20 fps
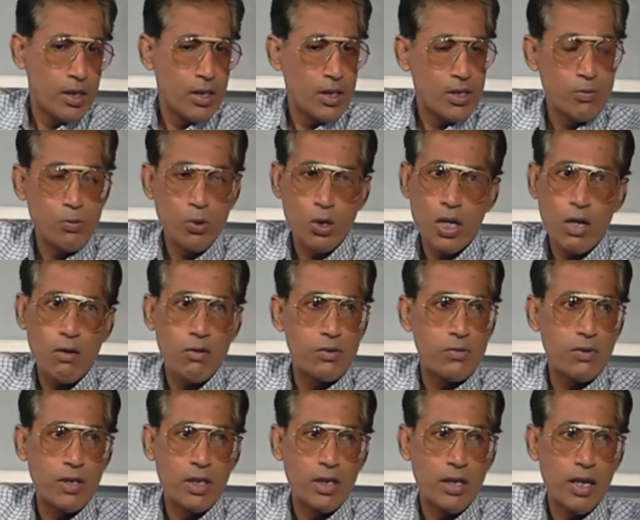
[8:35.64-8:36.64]
his morale was
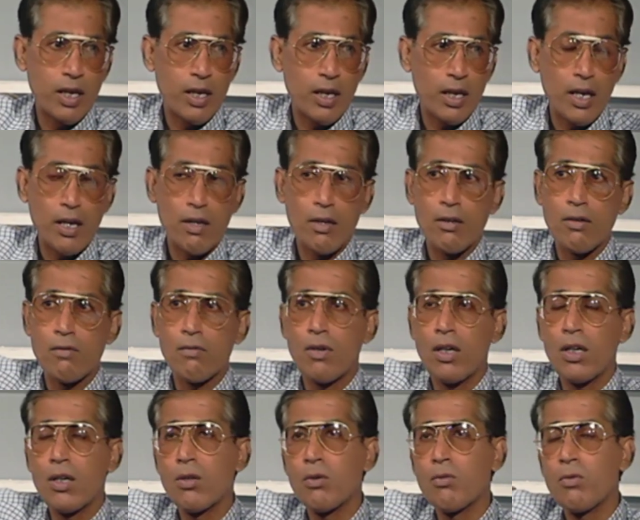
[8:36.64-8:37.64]
very high.
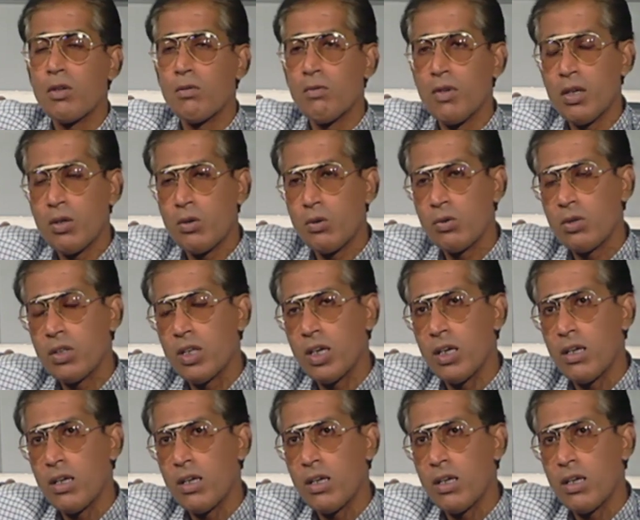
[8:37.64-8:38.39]
We went to